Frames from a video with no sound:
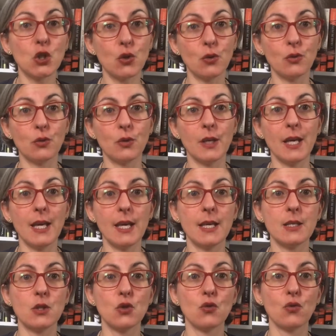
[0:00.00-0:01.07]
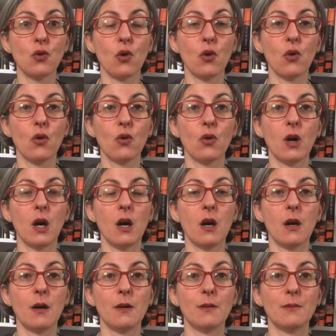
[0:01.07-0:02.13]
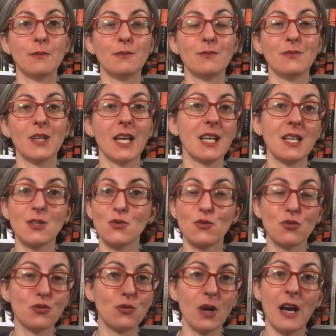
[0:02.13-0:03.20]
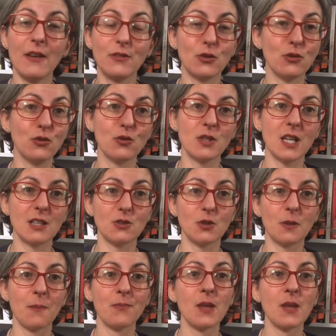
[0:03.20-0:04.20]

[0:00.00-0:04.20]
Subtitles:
you is to go is to have the newsletter.